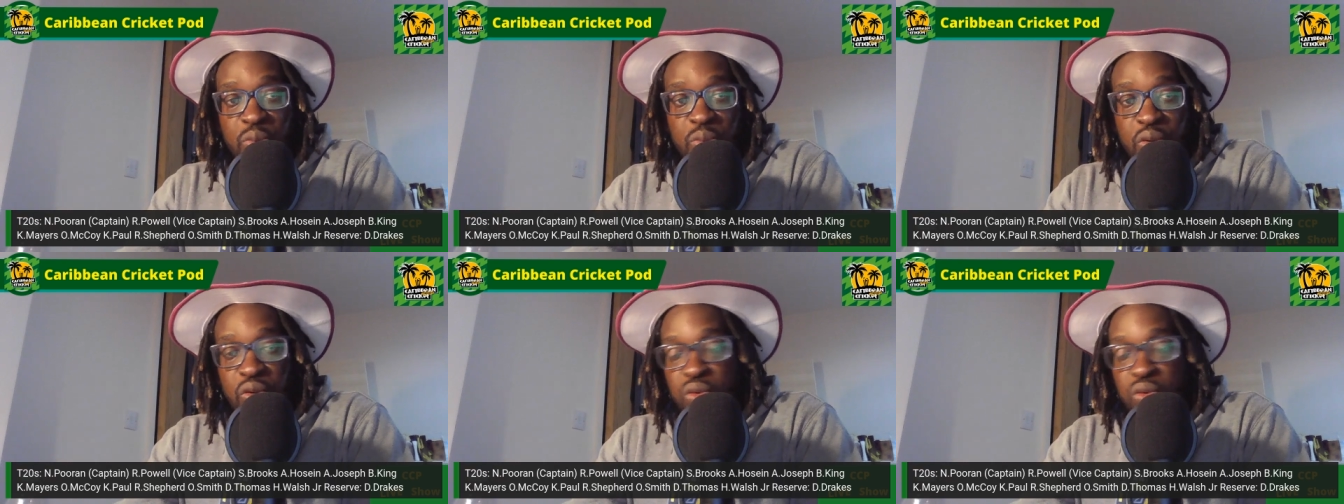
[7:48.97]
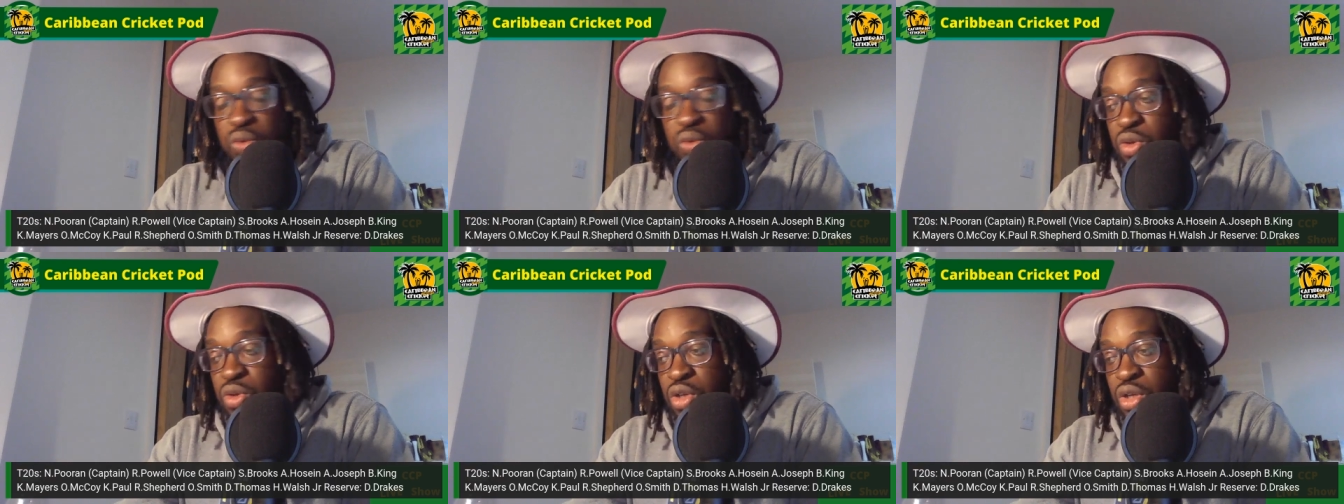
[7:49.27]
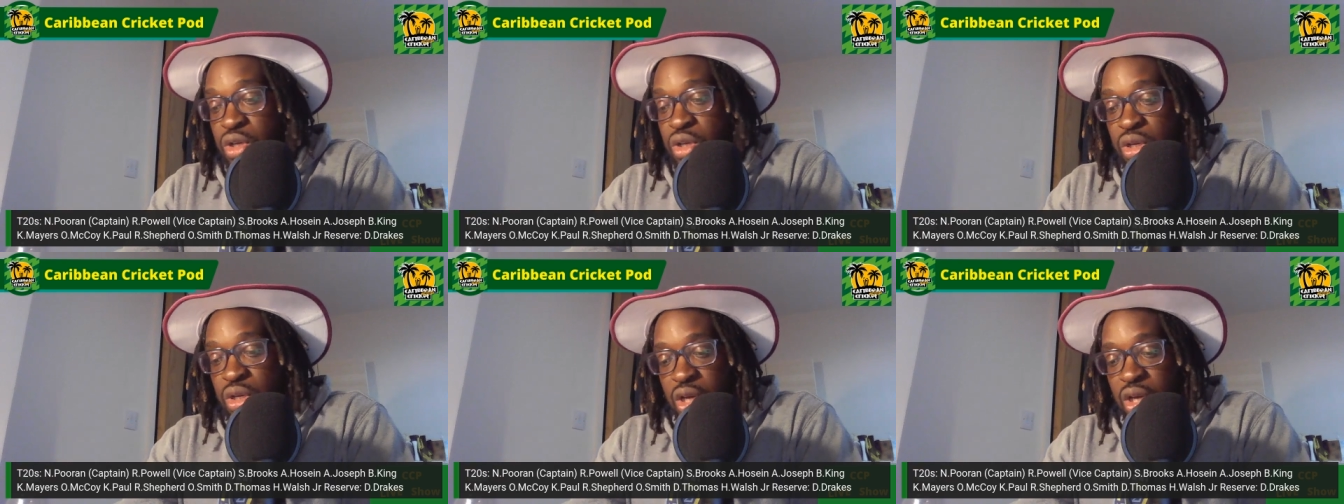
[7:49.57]
Paul,
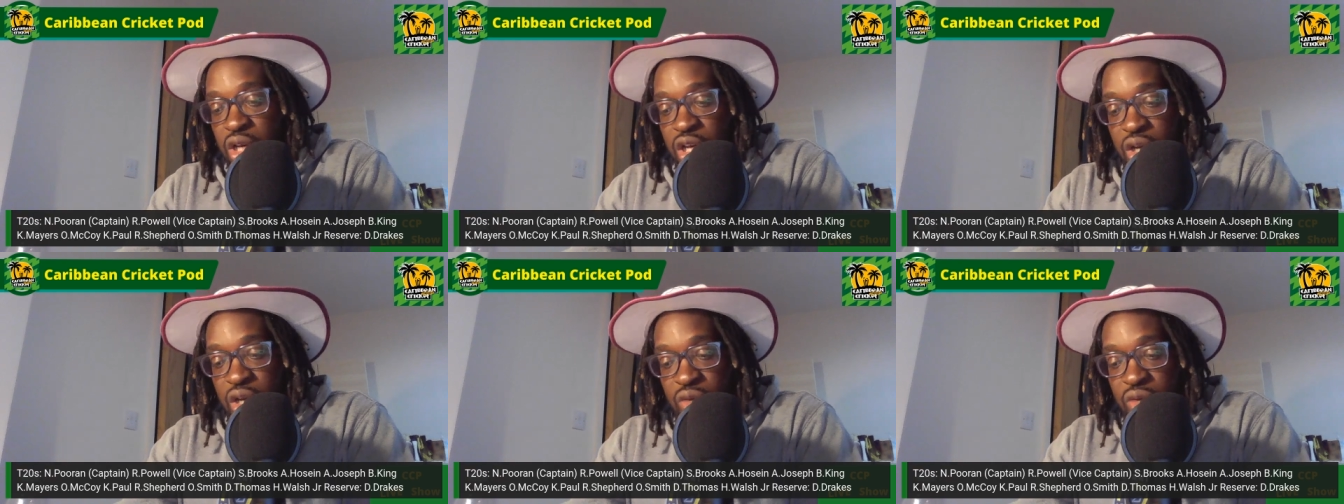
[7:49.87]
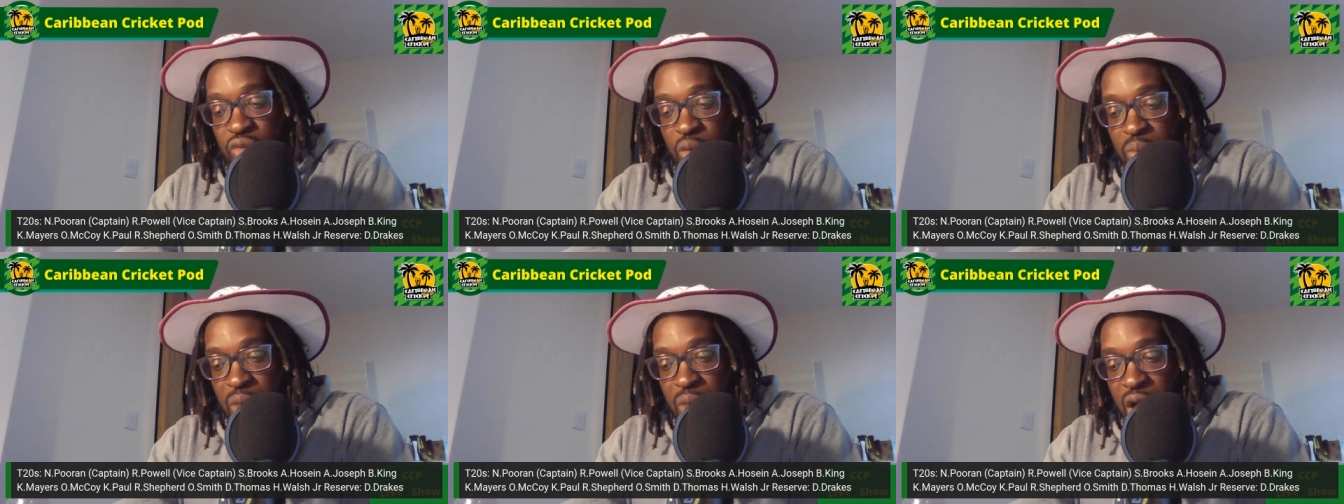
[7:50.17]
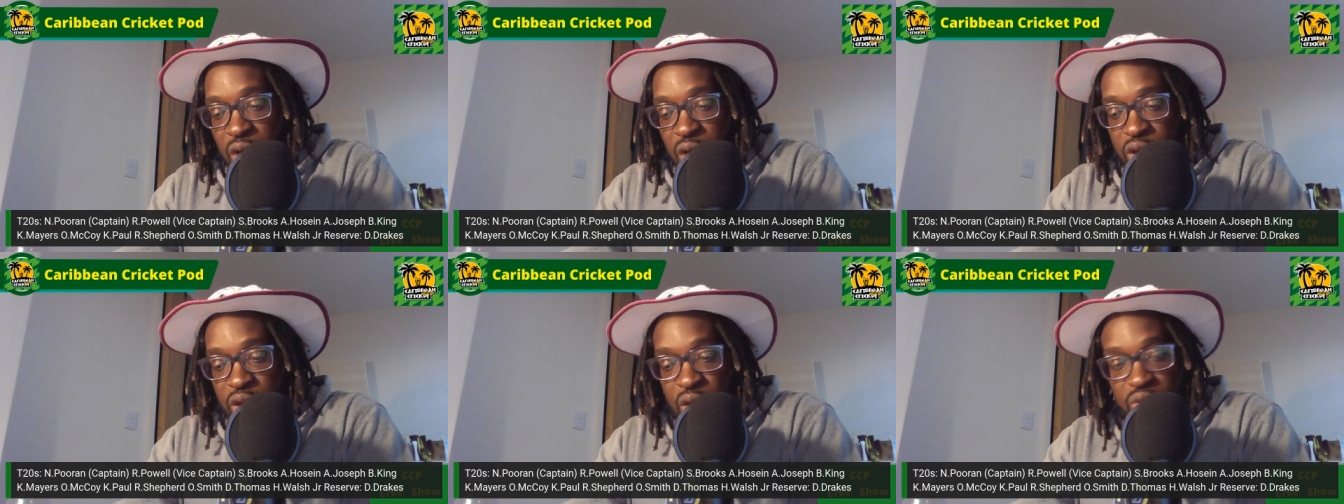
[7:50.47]
uh,
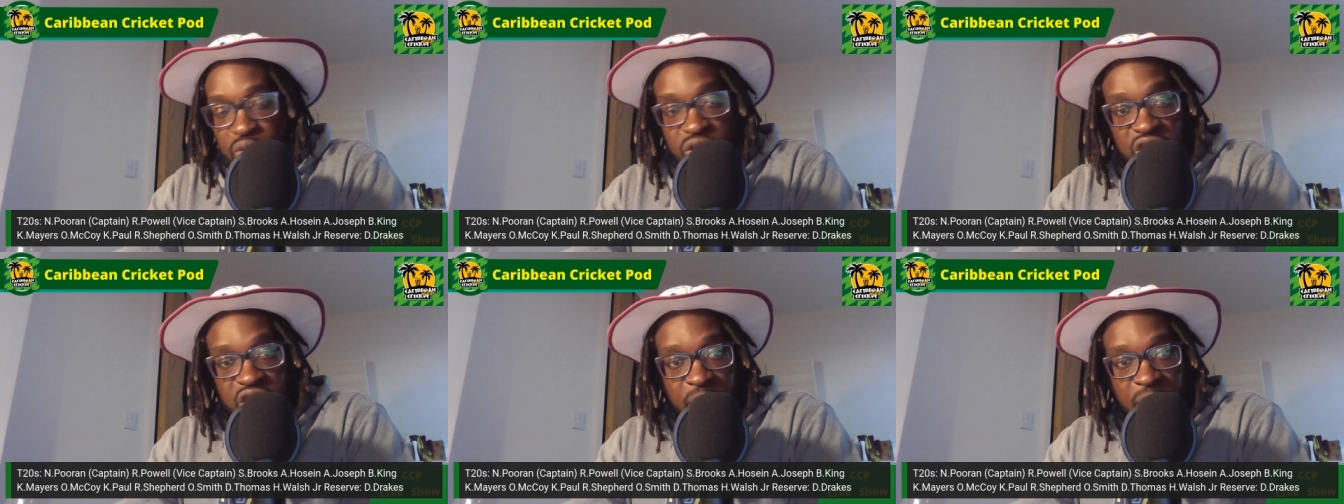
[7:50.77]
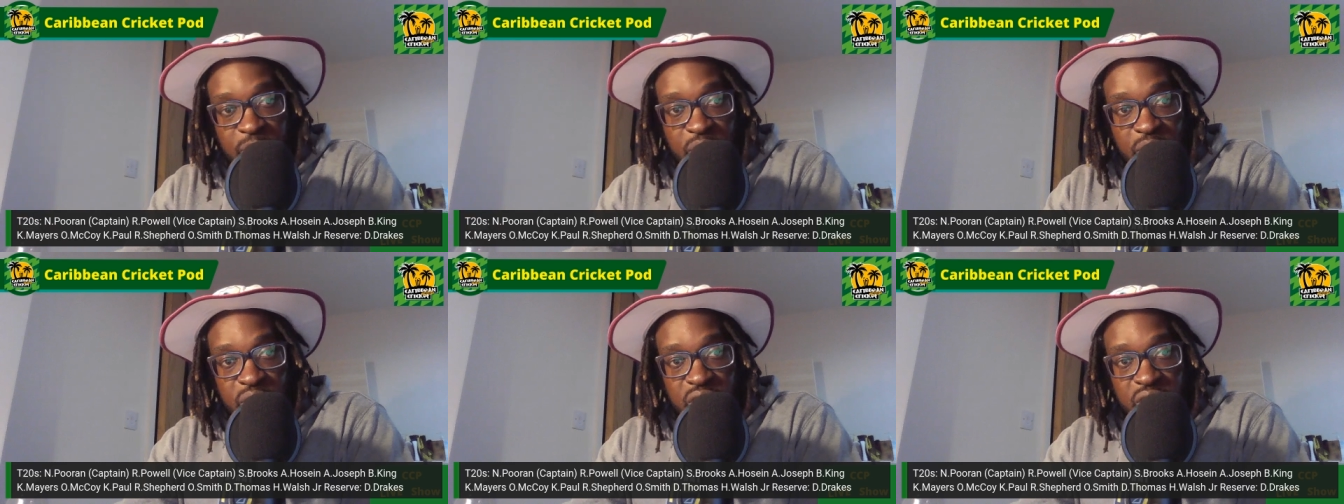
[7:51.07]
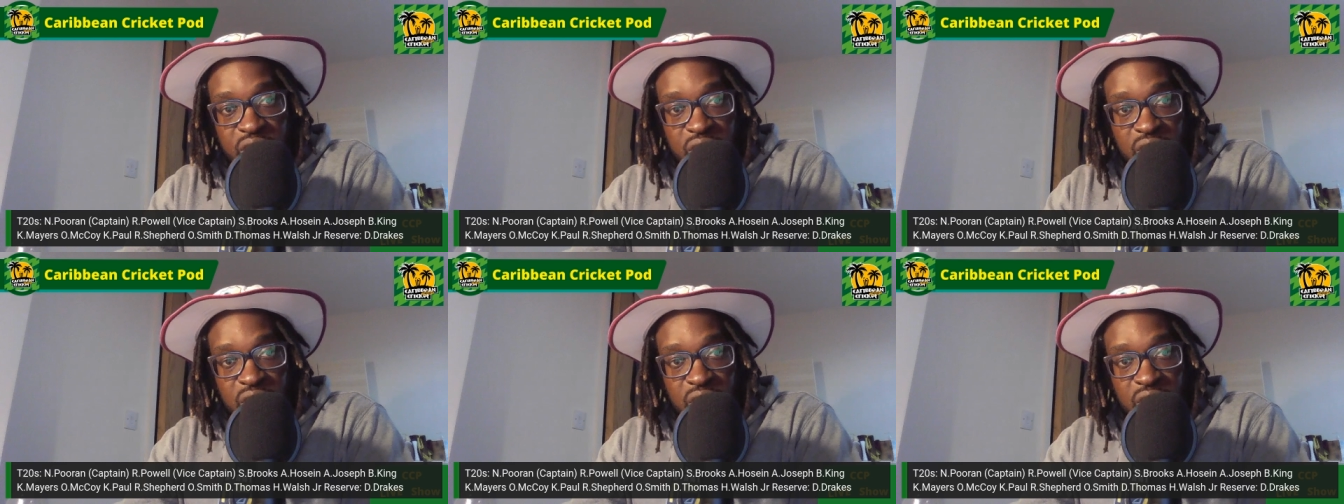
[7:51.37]
Romario Shepherd,